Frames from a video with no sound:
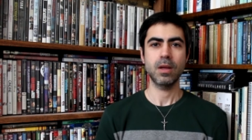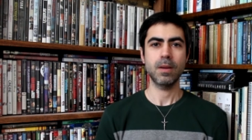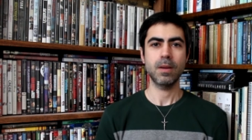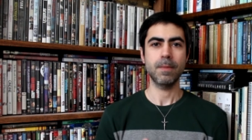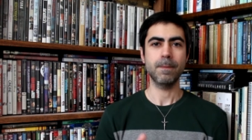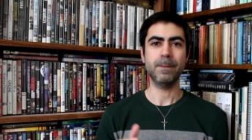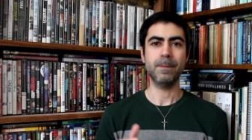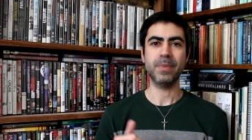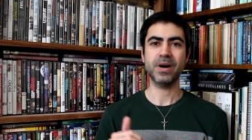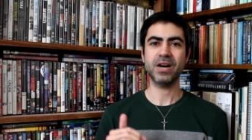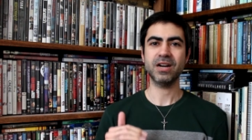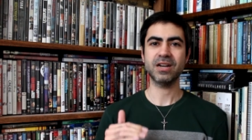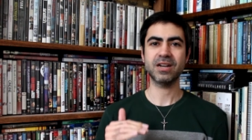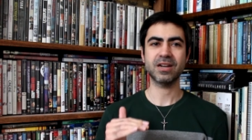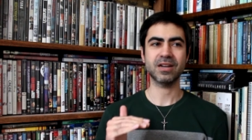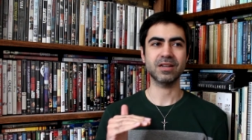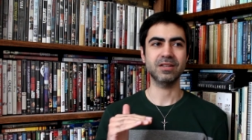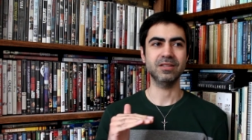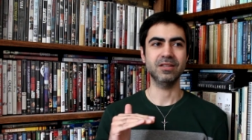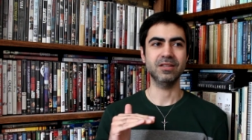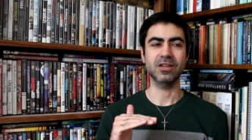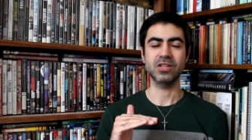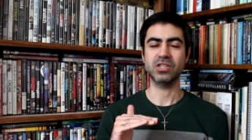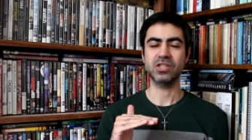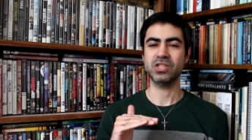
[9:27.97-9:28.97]
Buck
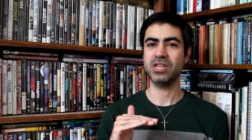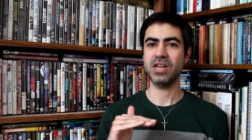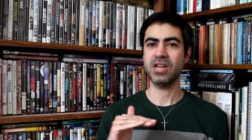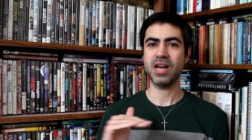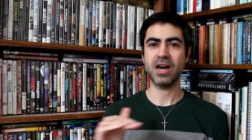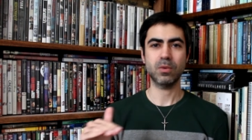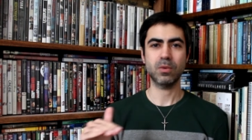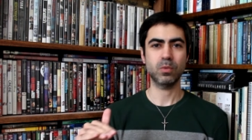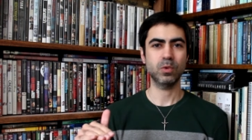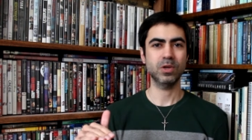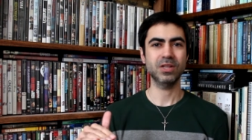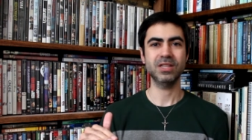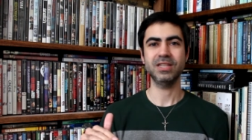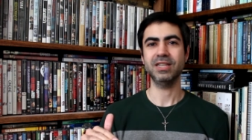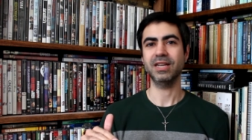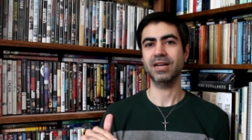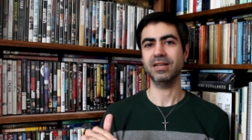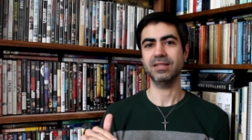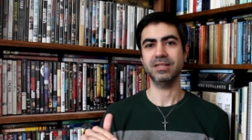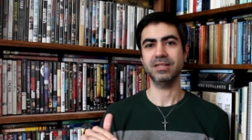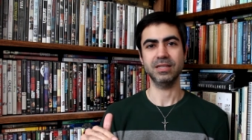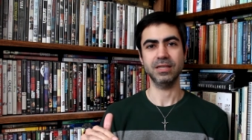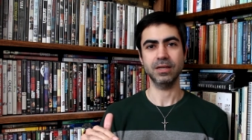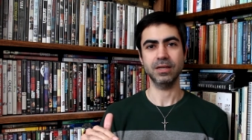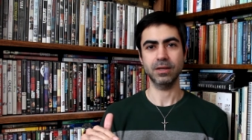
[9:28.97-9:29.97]
does not really
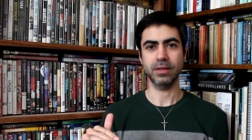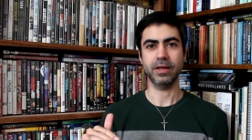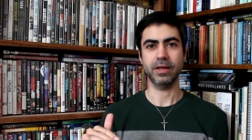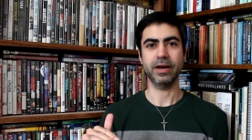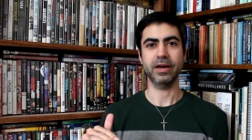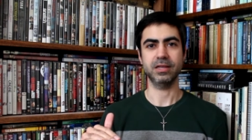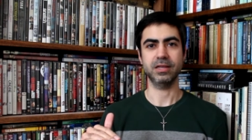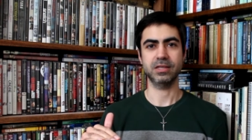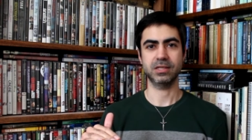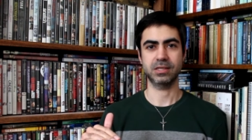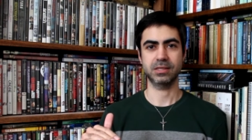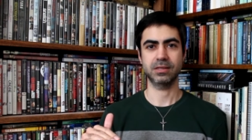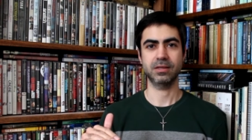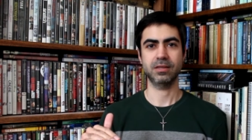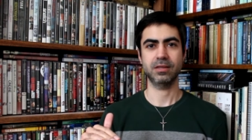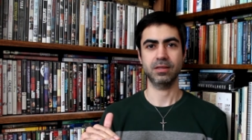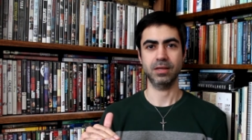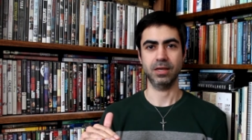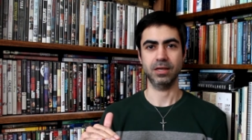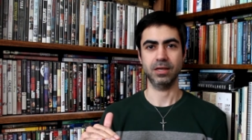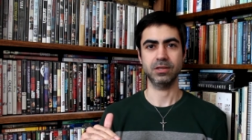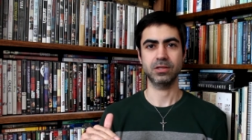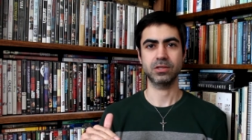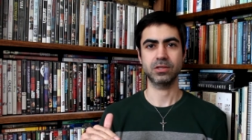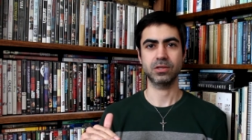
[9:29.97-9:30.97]
idealize
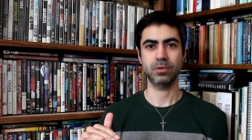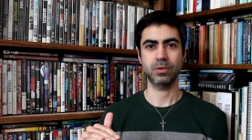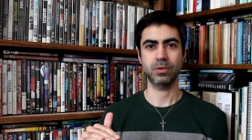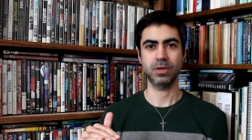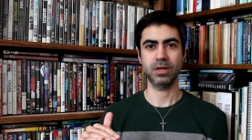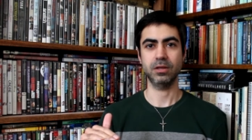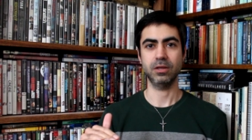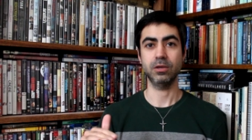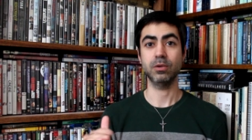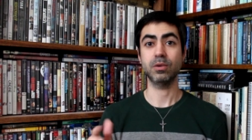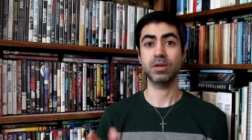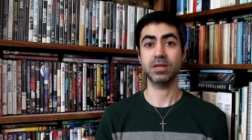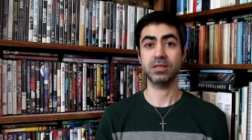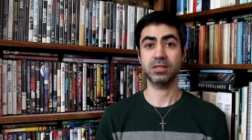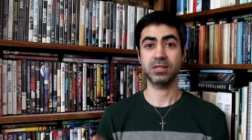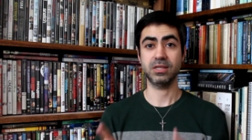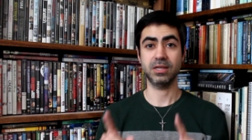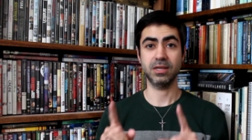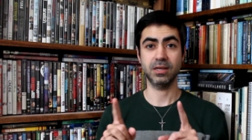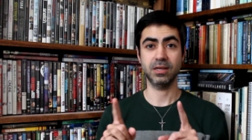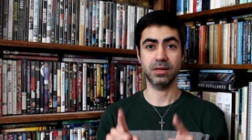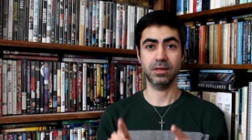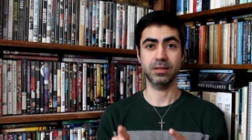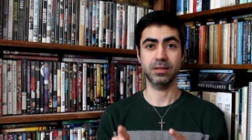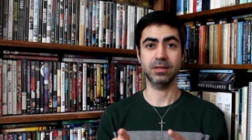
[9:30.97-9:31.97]
things. Okay, you can
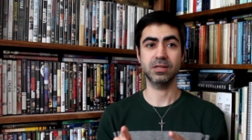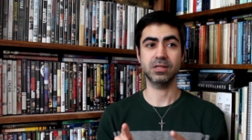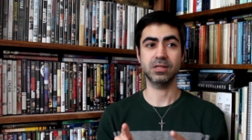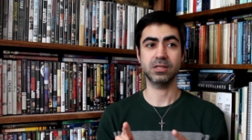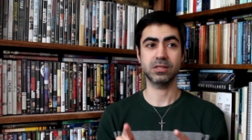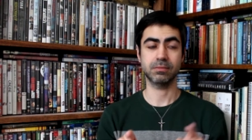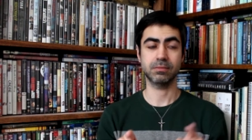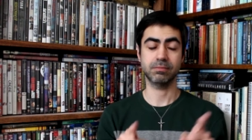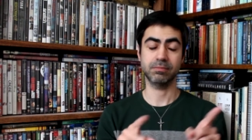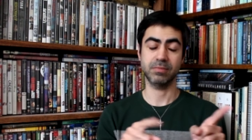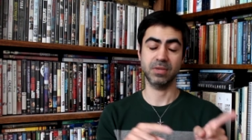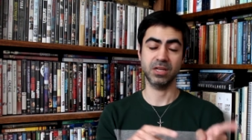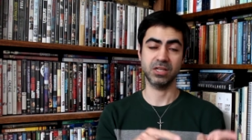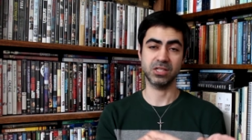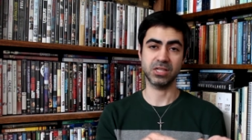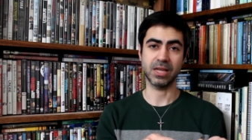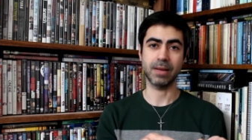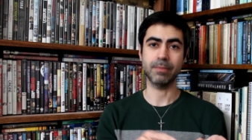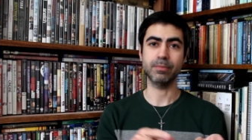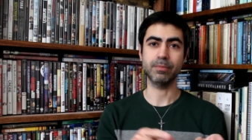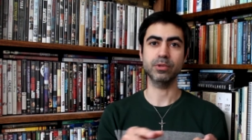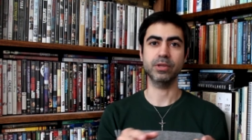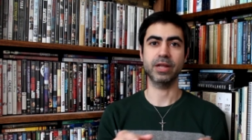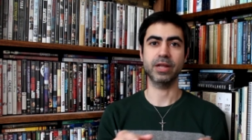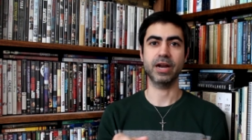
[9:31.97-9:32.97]
see it in this
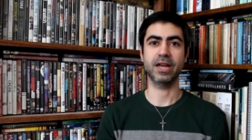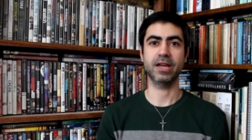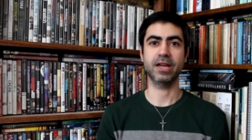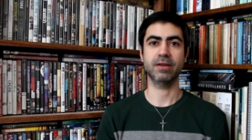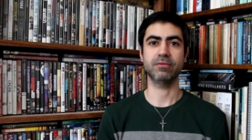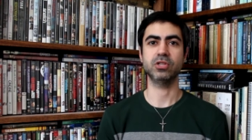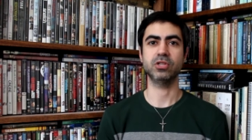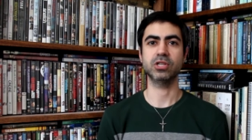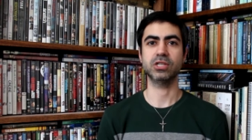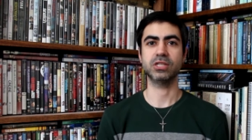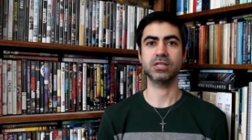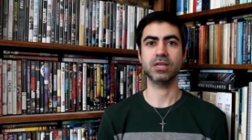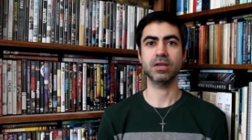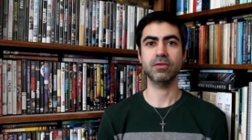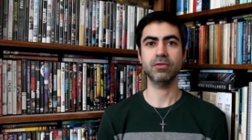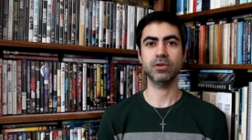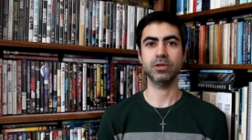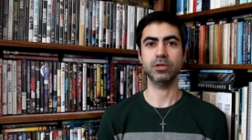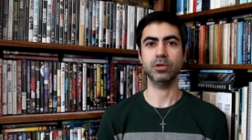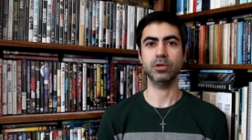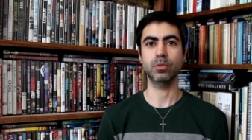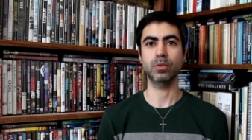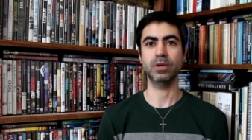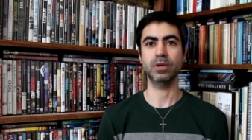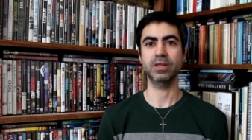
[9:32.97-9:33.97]
example that I have just given
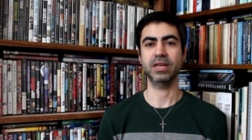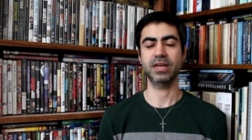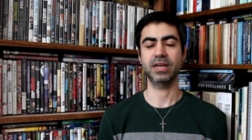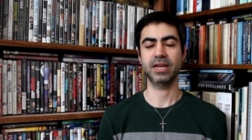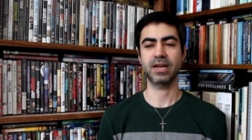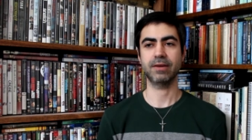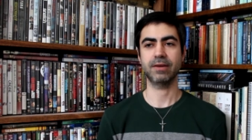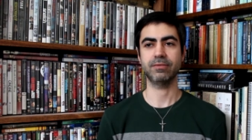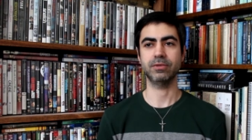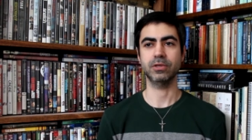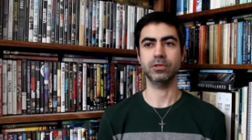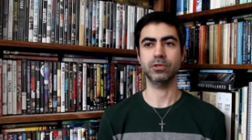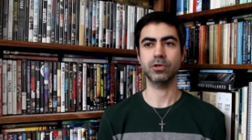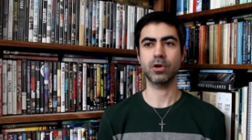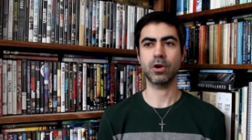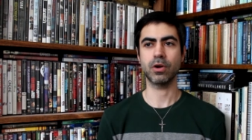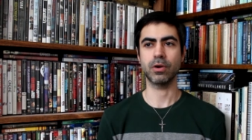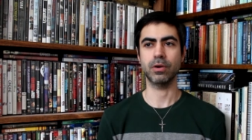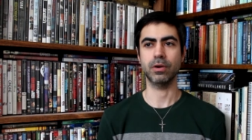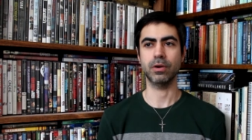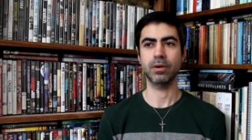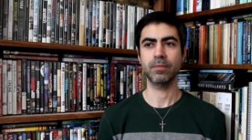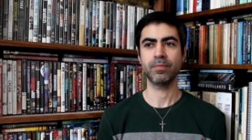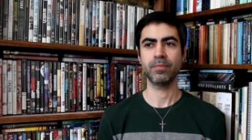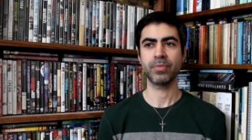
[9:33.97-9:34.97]
you when they have the
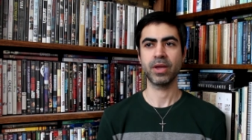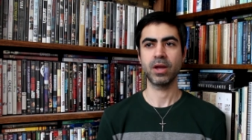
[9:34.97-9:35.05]
daughter.